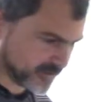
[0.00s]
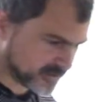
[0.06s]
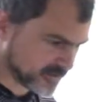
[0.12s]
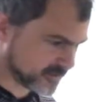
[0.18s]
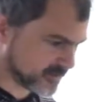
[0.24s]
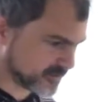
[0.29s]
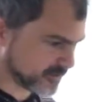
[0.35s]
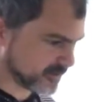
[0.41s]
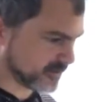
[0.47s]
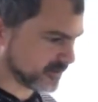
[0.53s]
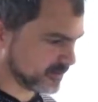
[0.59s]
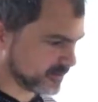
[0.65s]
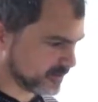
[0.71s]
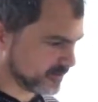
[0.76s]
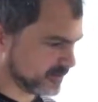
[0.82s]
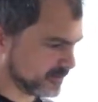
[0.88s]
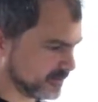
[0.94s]
is
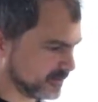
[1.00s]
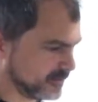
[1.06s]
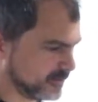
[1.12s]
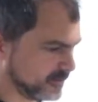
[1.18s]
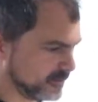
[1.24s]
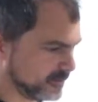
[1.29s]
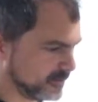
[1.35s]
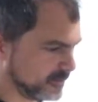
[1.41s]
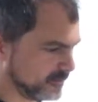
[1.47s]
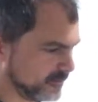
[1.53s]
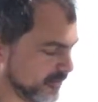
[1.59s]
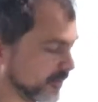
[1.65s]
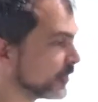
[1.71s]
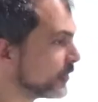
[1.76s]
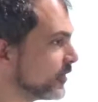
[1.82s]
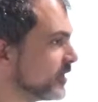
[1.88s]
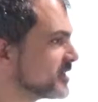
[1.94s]

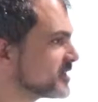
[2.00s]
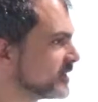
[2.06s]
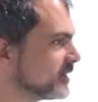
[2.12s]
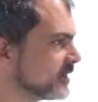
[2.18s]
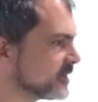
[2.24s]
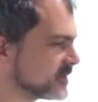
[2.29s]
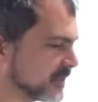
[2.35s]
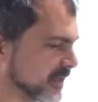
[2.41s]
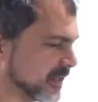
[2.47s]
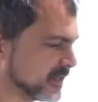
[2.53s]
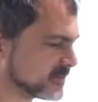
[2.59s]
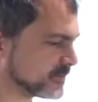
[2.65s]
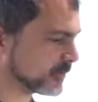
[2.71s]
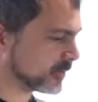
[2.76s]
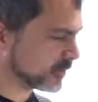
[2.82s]
very recent. It's the last